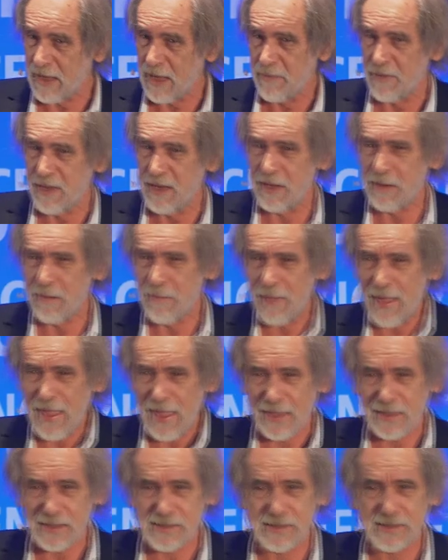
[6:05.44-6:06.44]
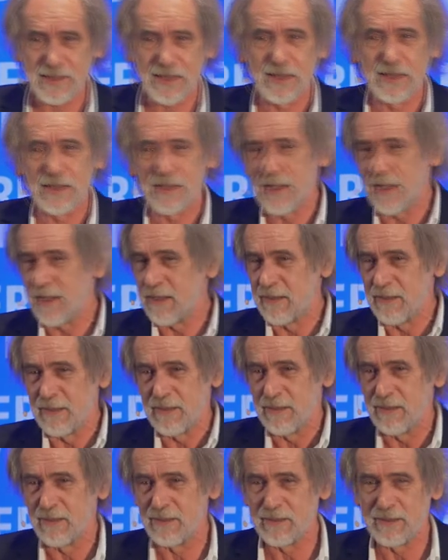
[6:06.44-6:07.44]
I mean the banks and, and
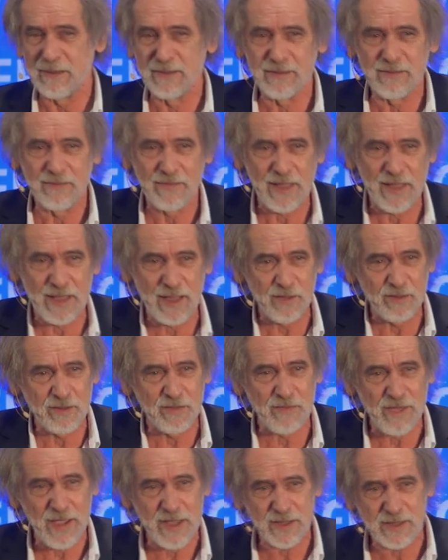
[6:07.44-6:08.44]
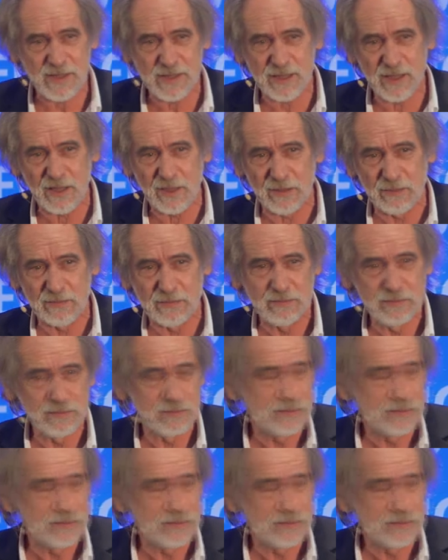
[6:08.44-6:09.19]
uh, the way how the finance go